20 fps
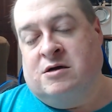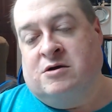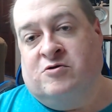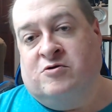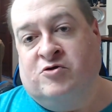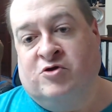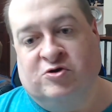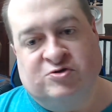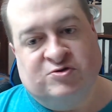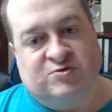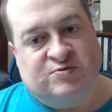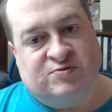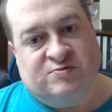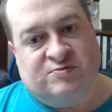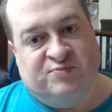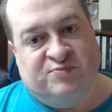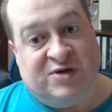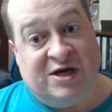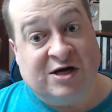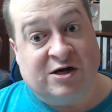those
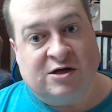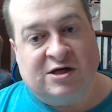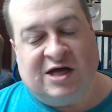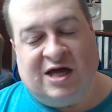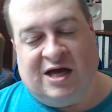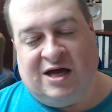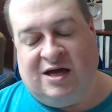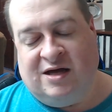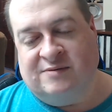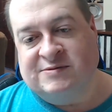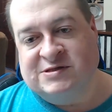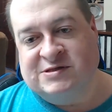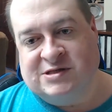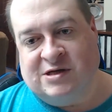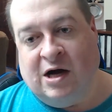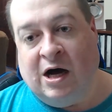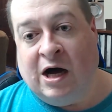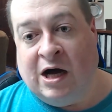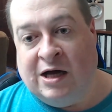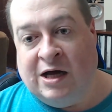bigger games
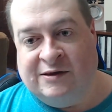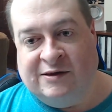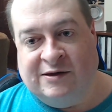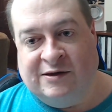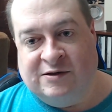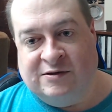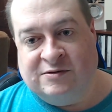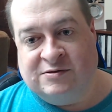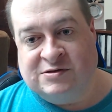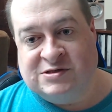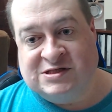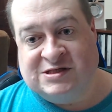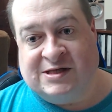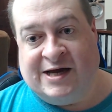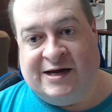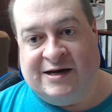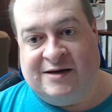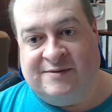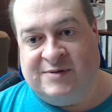on the slide.